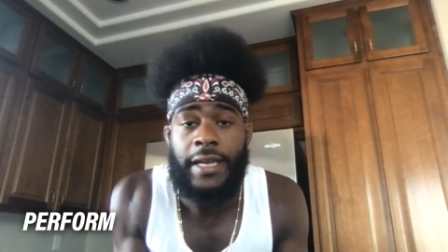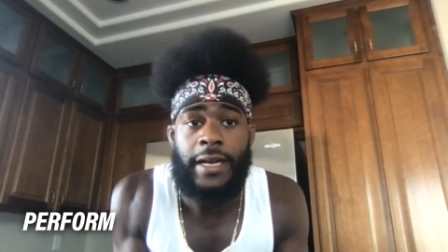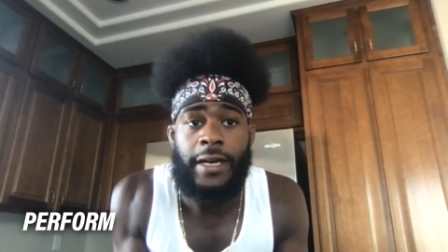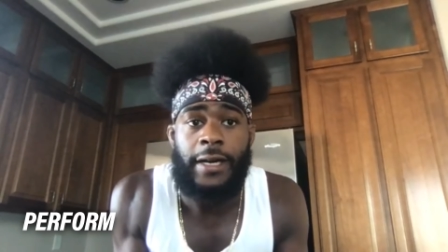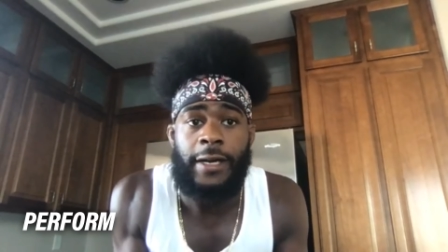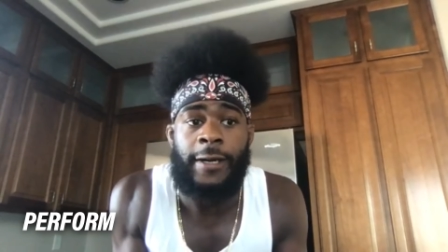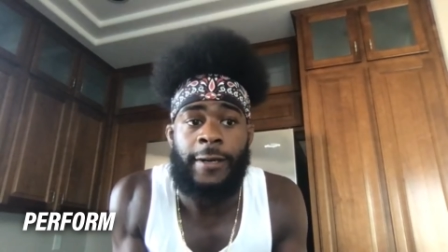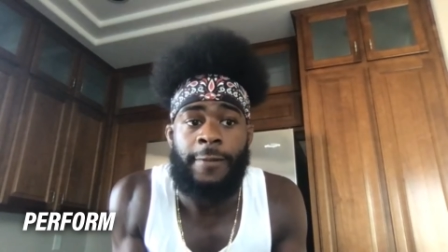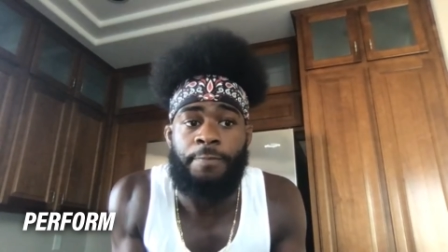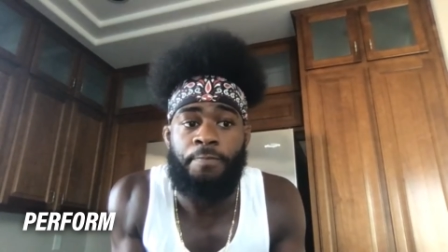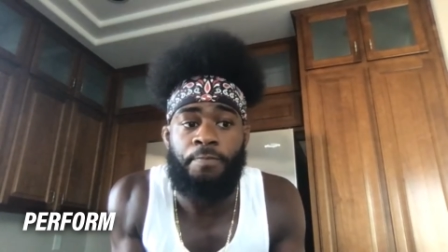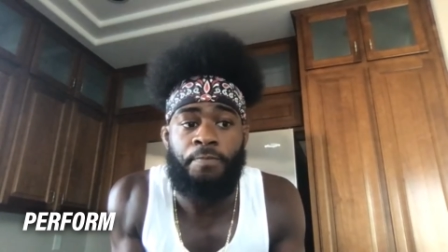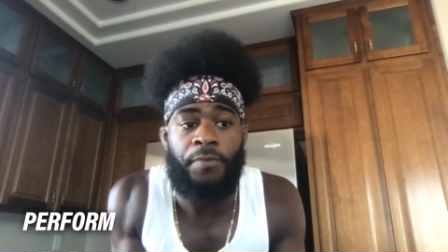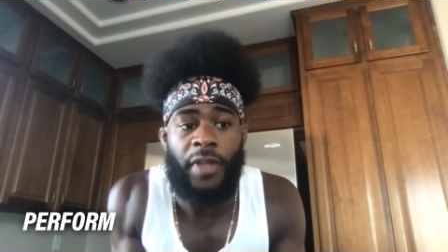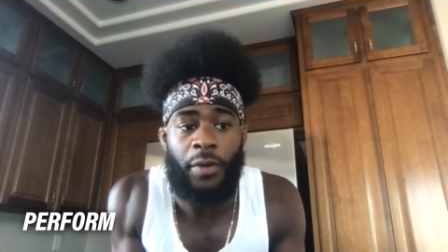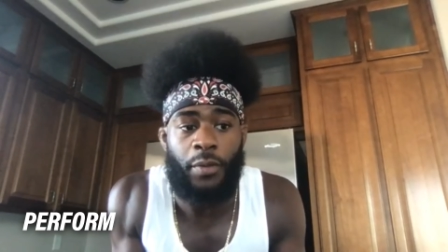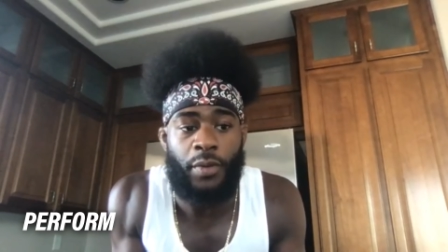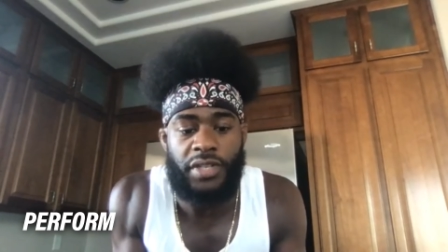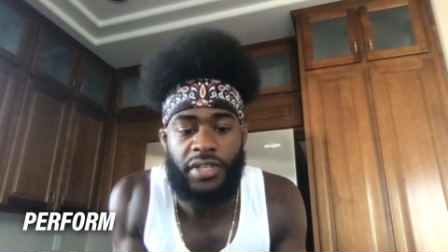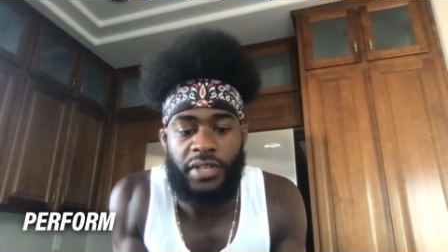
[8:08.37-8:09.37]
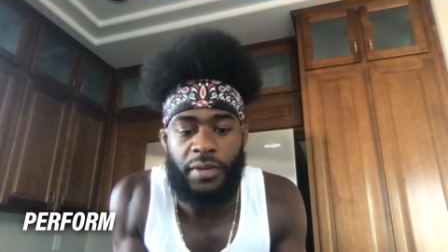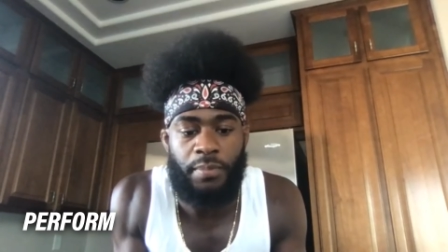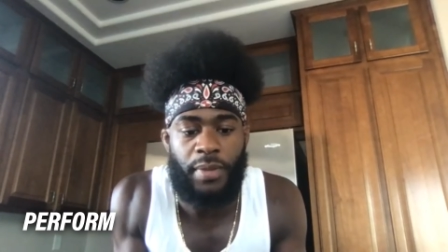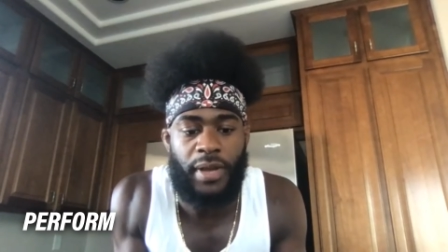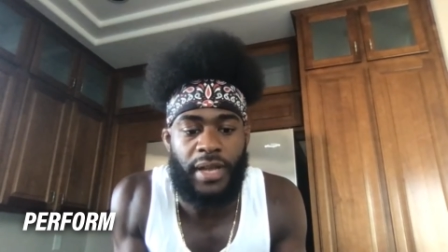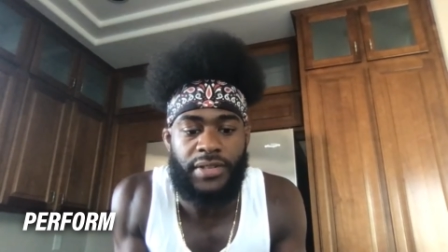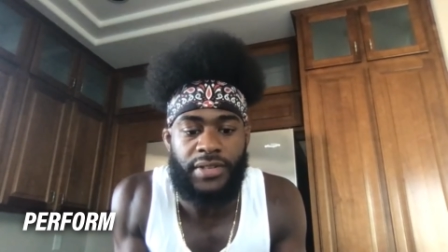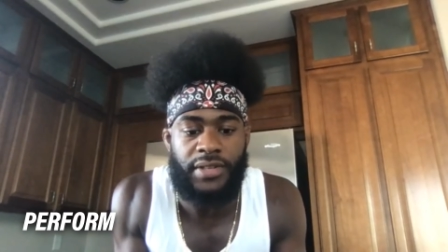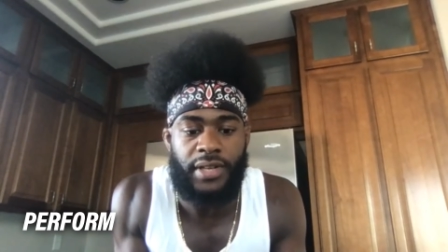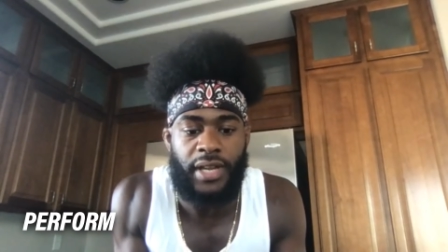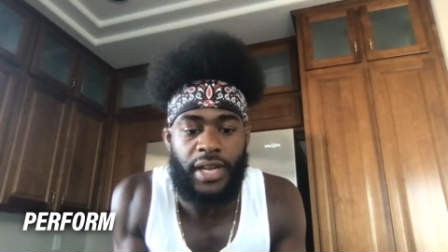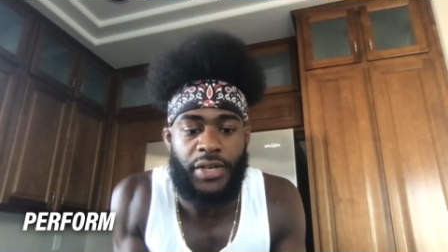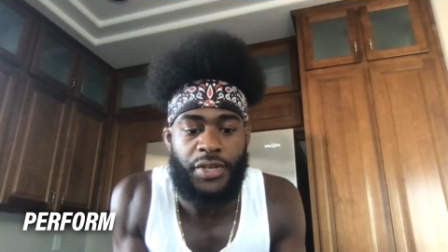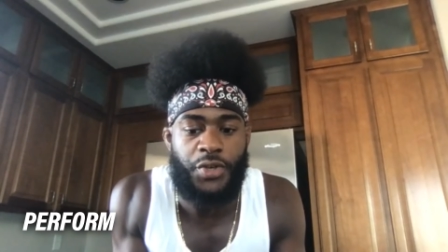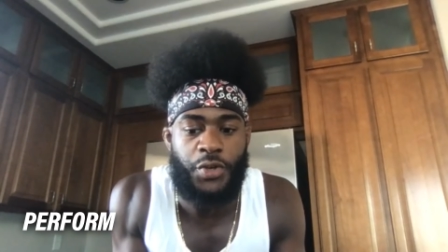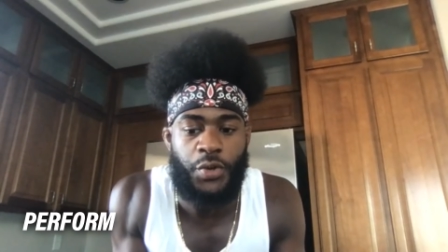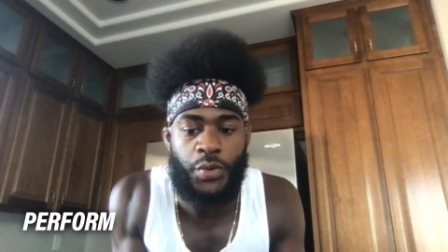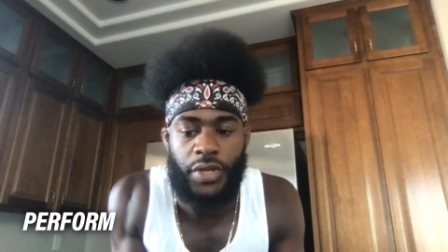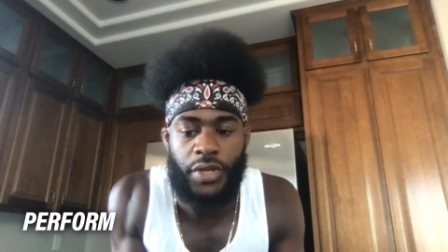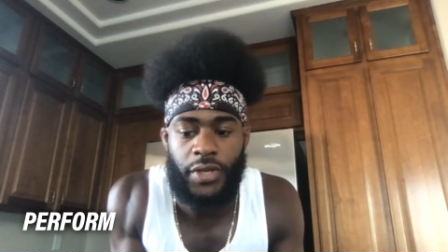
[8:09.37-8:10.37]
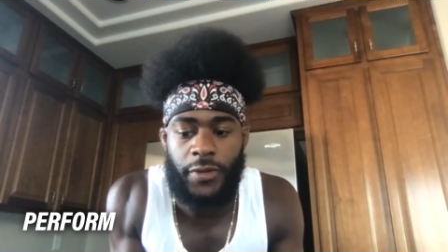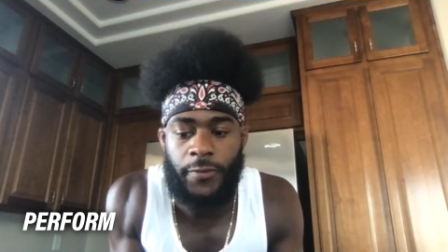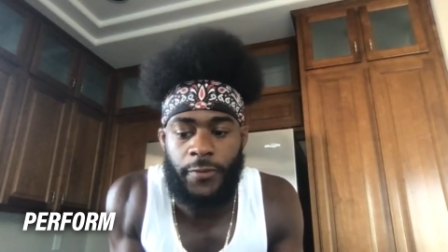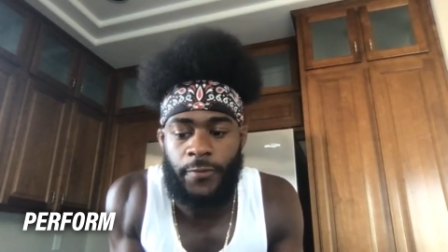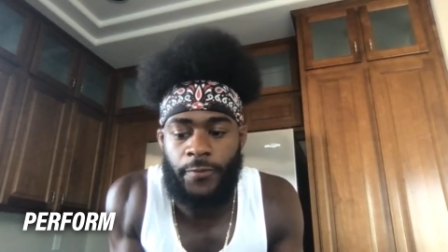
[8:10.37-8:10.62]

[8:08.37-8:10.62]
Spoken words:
I wasn't the best at shooting.